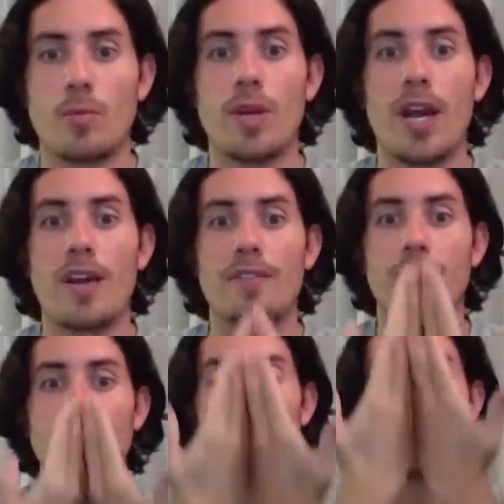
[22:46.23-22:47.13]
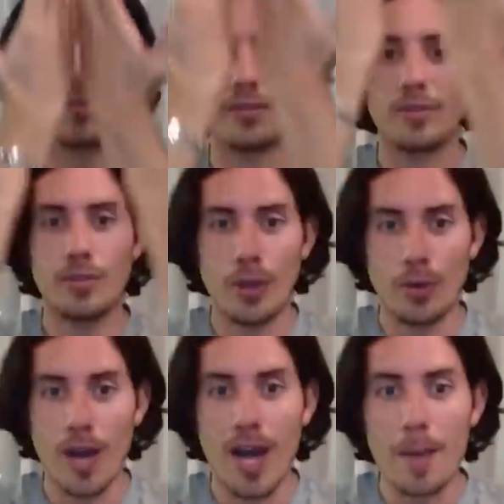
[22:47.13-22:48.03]
we have to
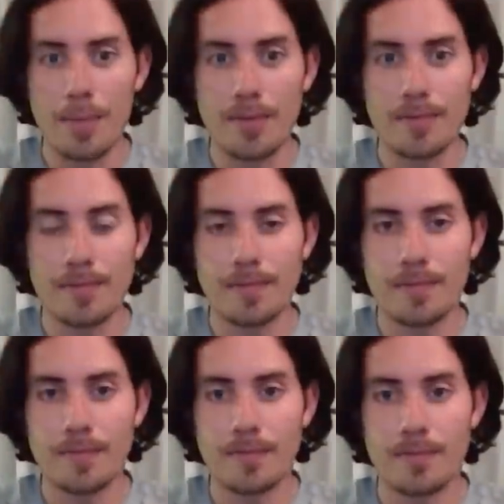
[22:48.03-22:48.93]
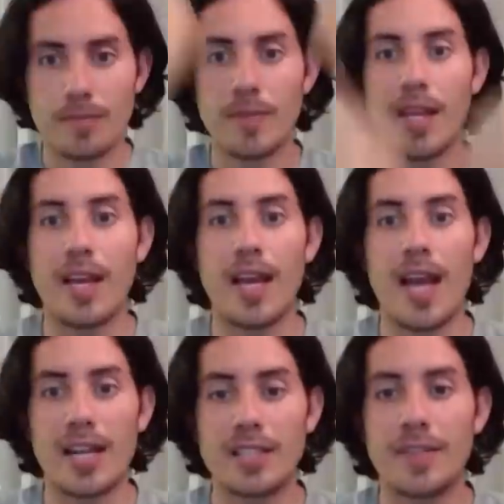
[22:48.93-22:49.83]
go up,
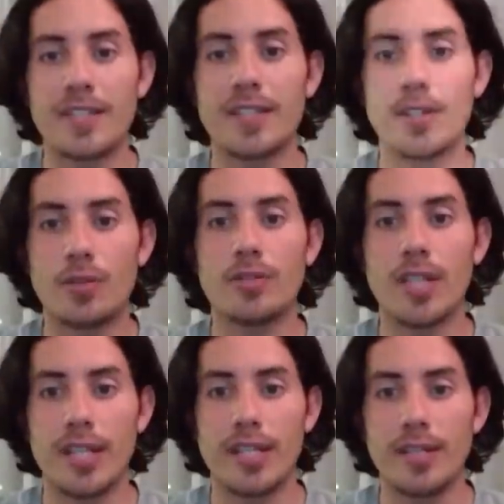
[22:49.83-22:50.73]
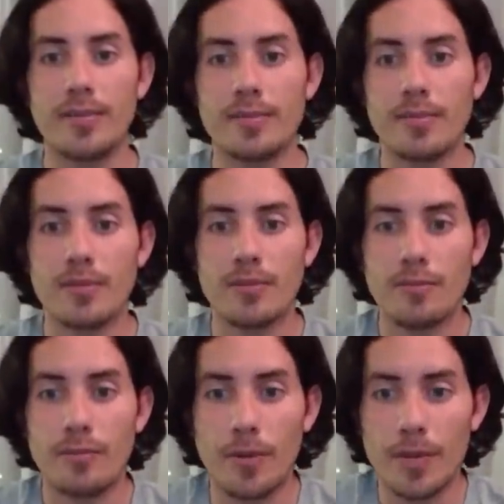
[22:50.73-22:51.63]
activating the Kundalini
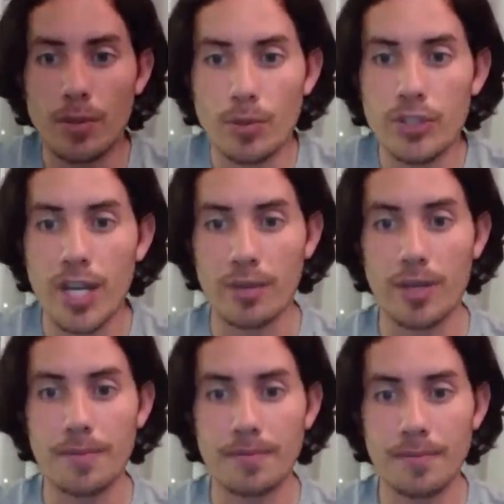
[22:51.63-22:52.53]
from the root chakra.